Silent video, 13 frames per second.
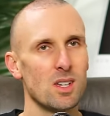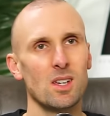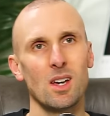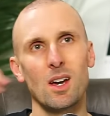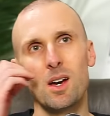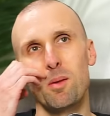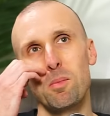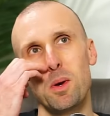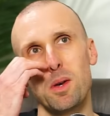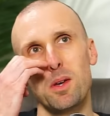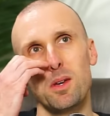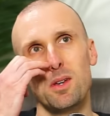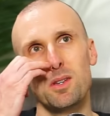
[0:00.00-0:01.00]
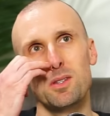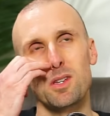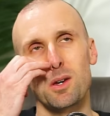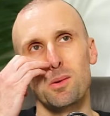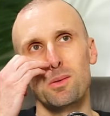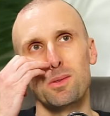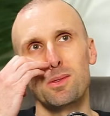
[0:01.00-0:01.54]
Yeah.
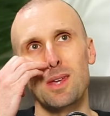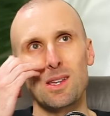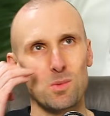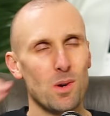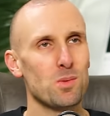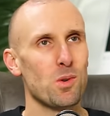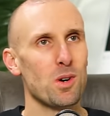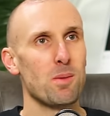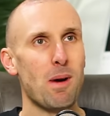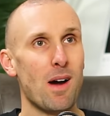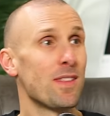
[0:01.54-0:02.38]
So that's what I was worried about.